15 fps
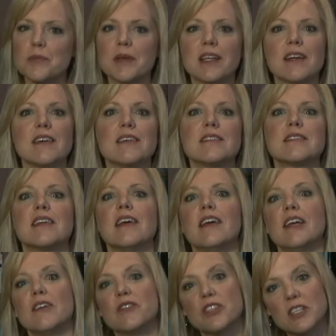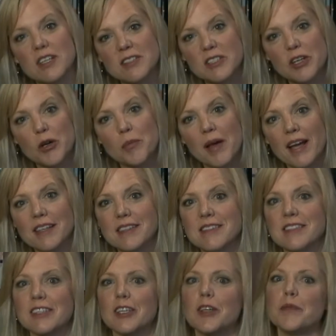because if she doesn't go back to
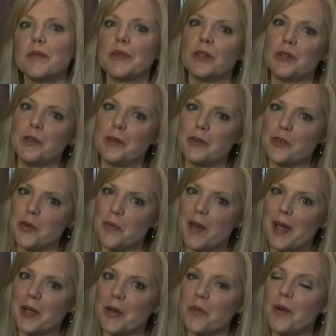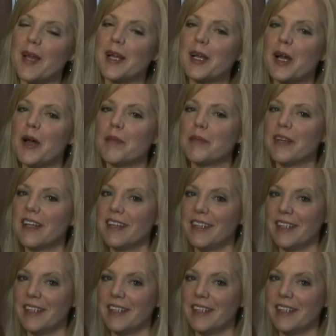sleep, you do dramatic wake up,